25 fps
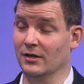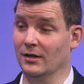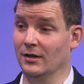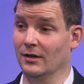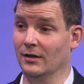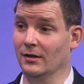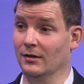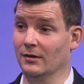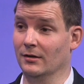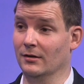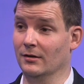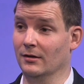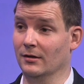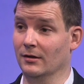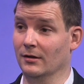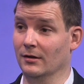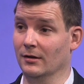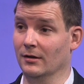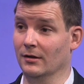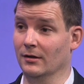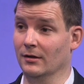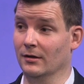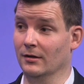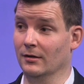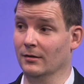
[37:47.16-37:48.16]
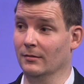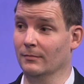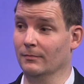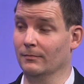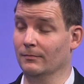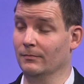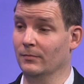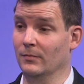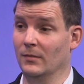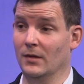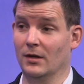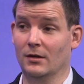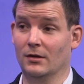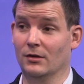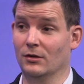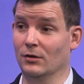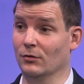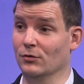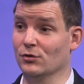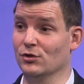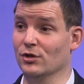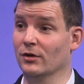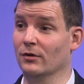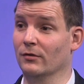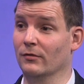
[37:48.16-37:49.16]
and
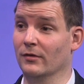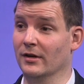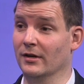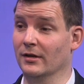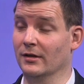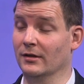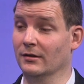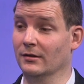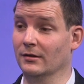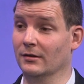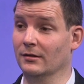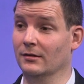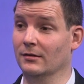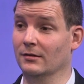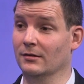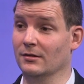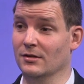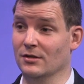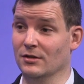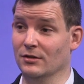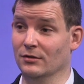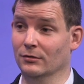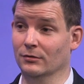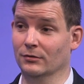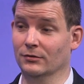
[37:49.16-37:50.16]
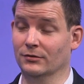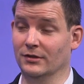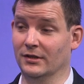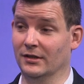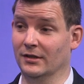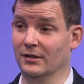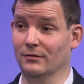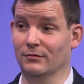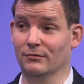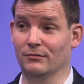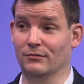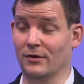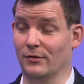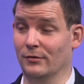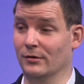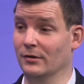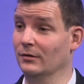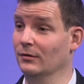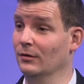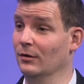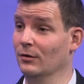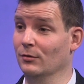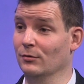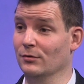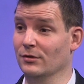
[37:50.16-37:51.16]
generating yield in a very
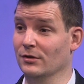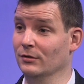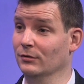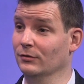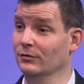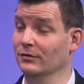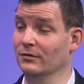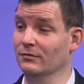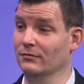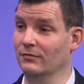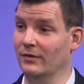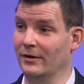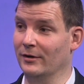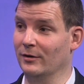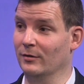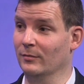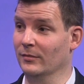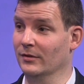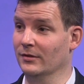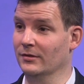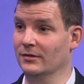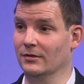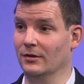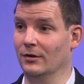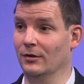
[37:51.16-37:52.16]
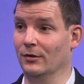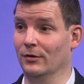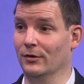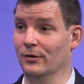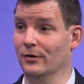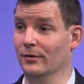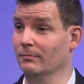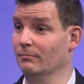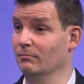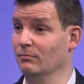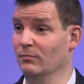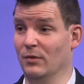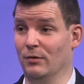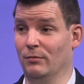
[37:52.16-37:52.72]
low yield environment are